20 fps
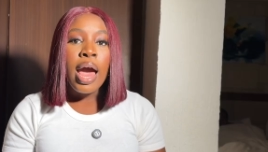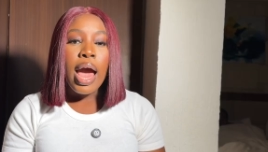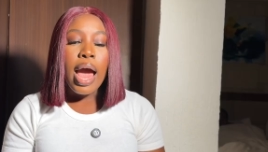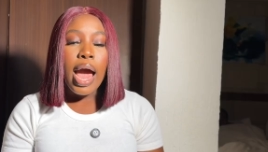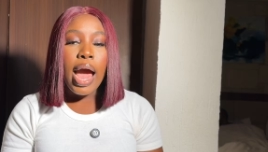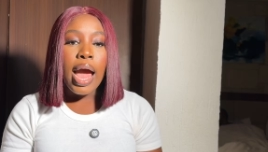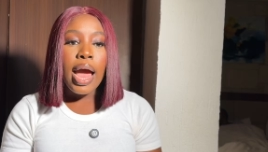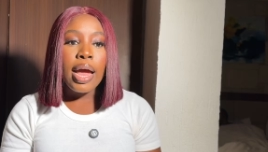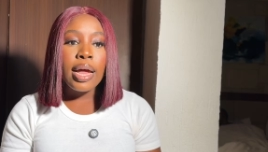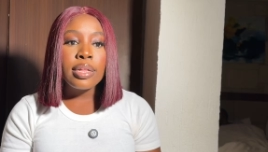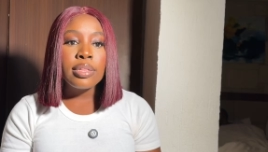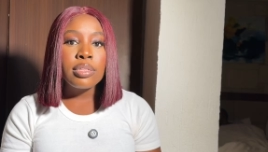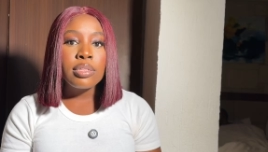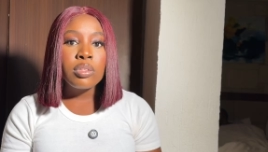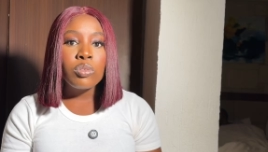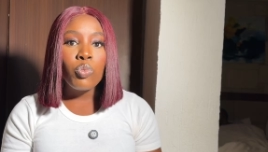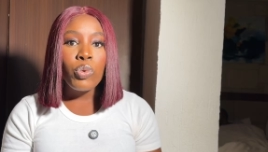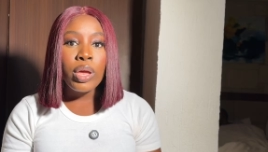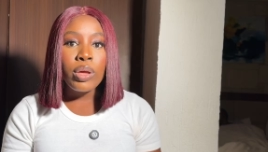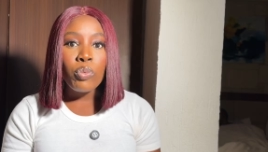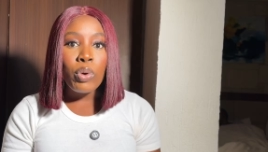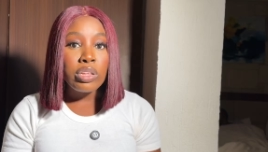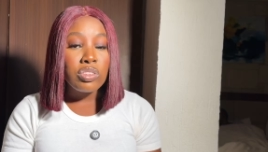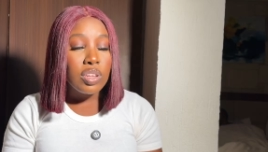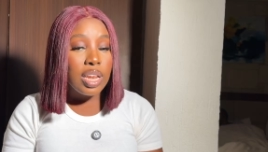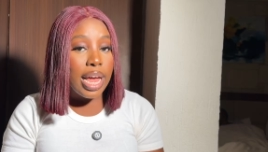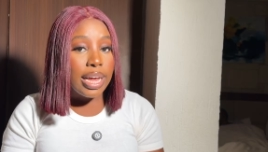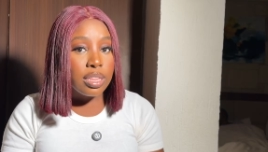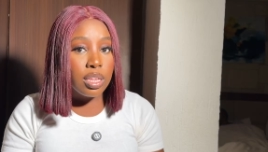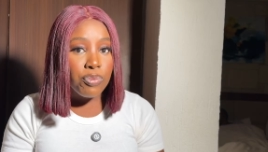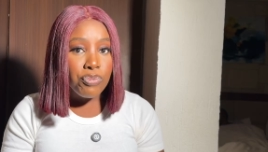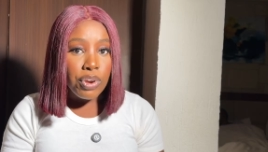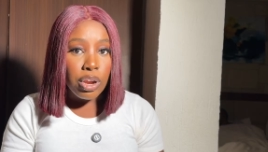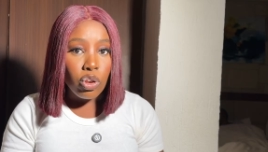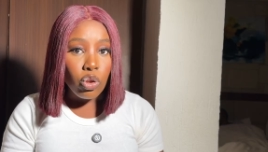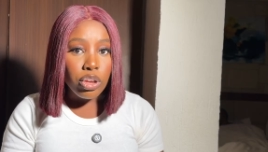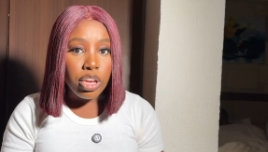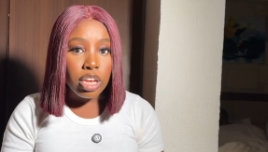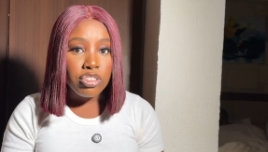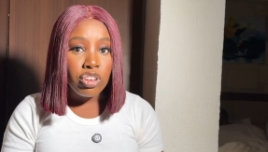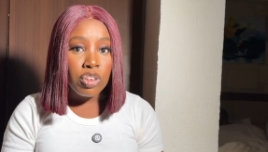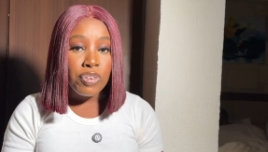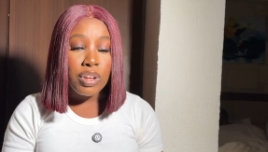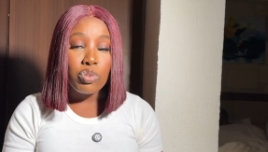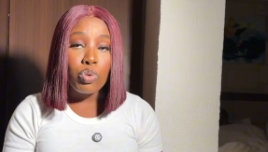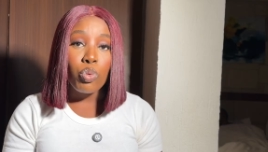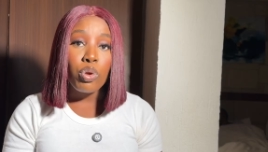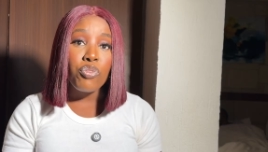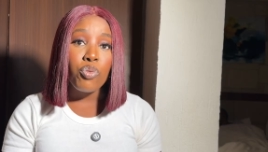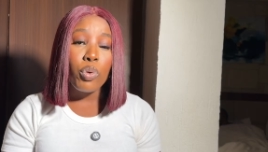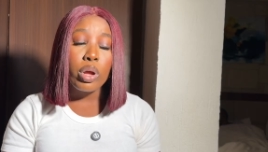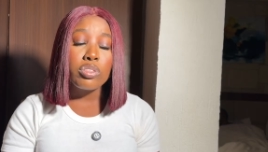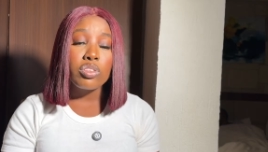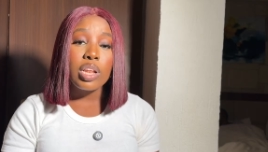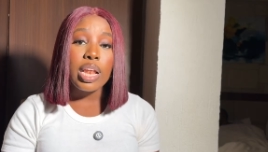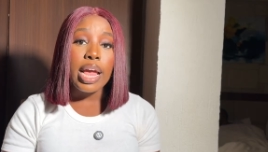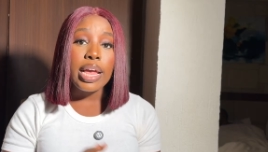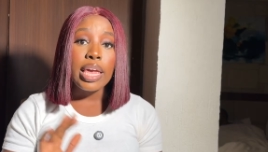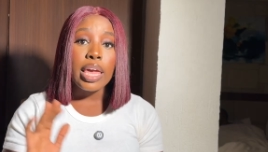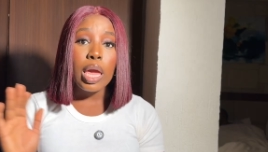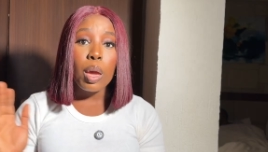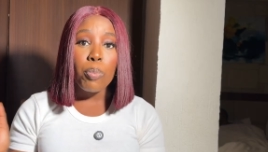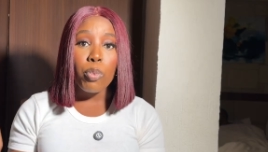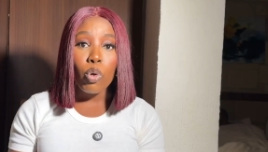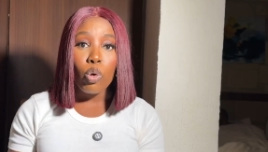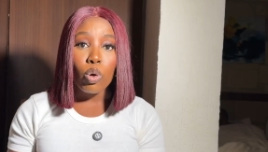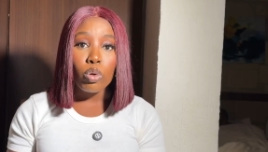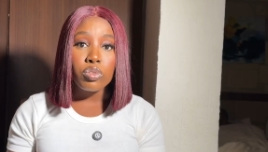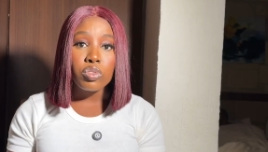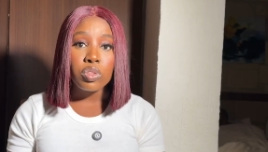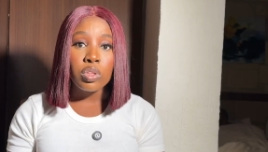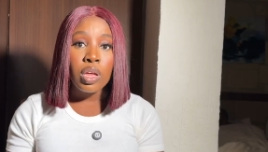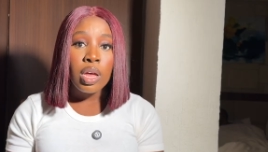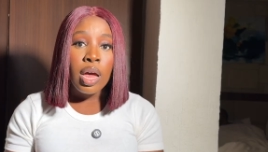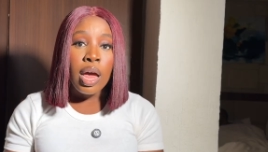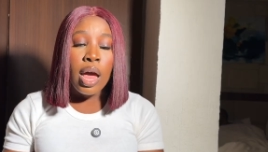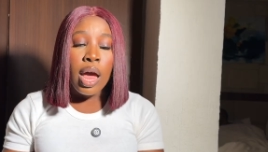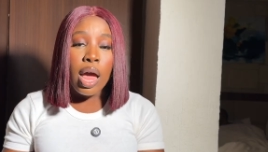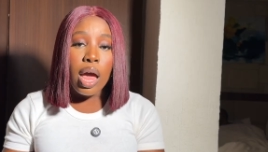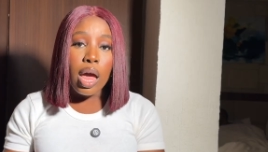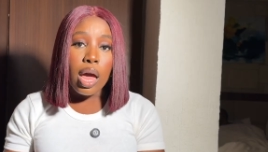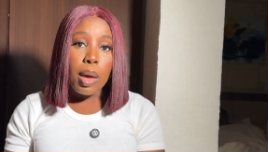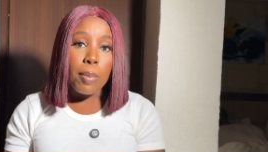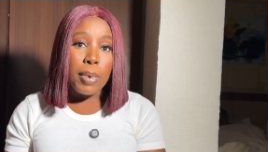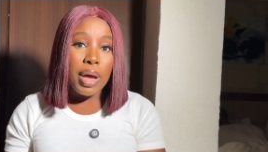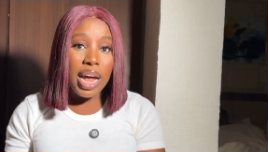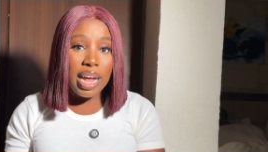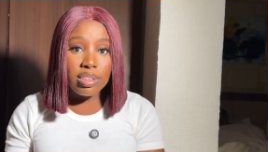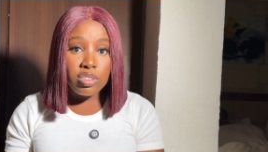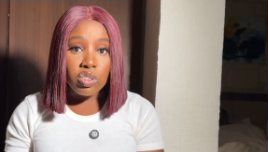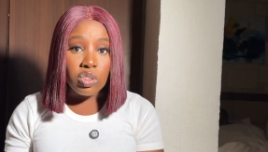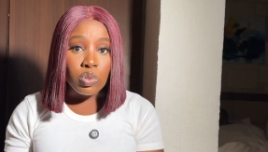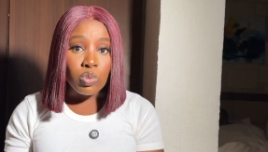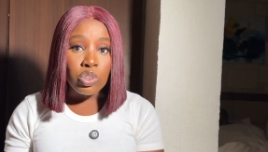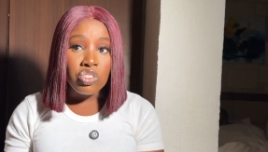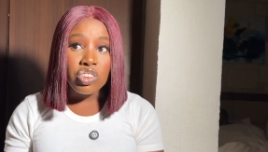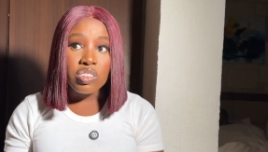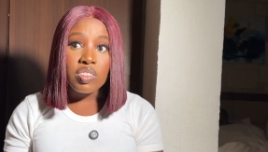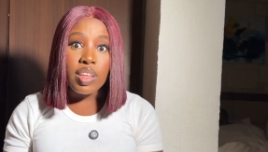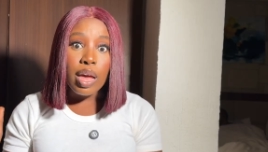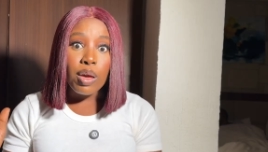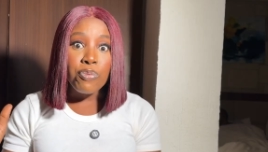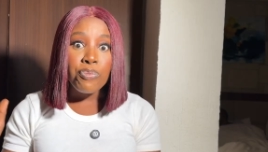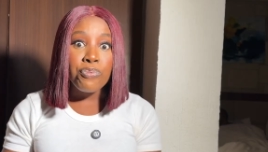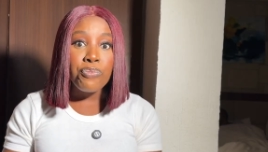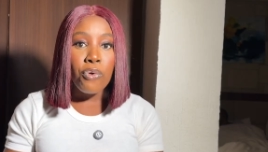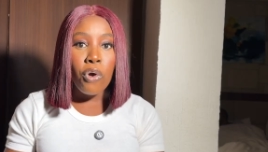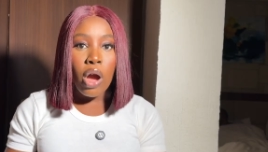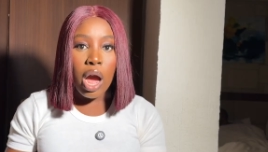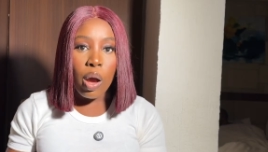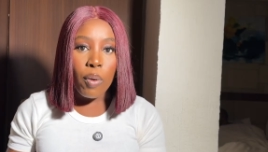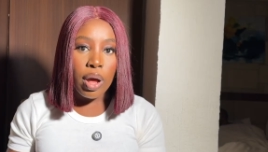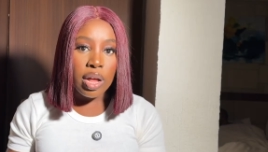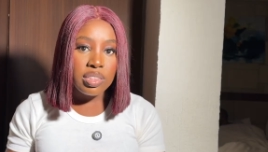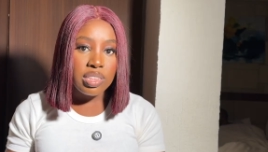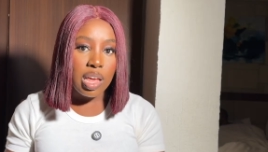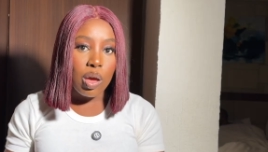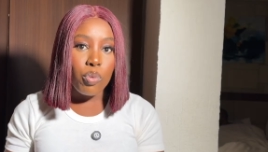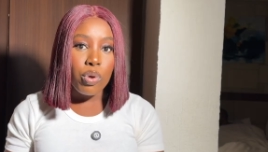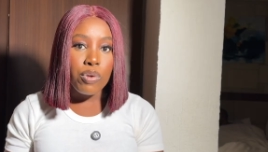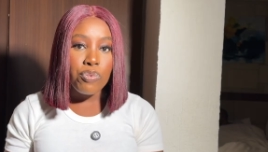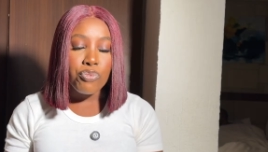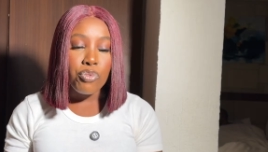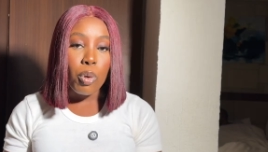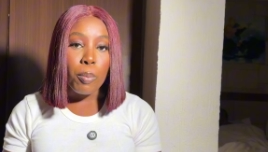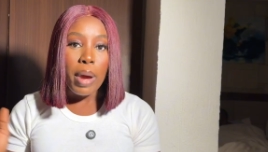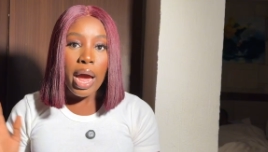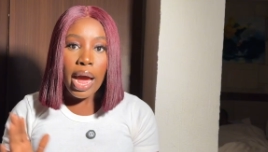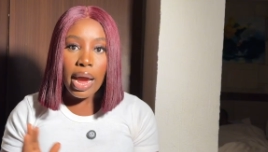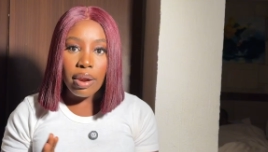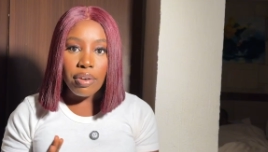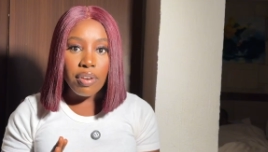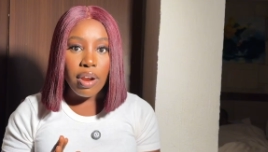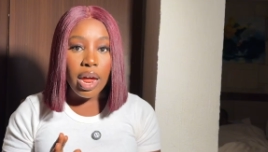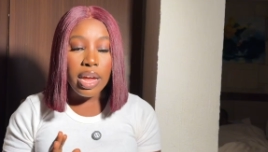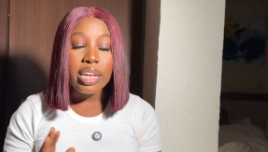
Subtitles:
and we went to like different locations. In fact, we even went to like Cape Coast Castle, which is like 4 hours away from Accra.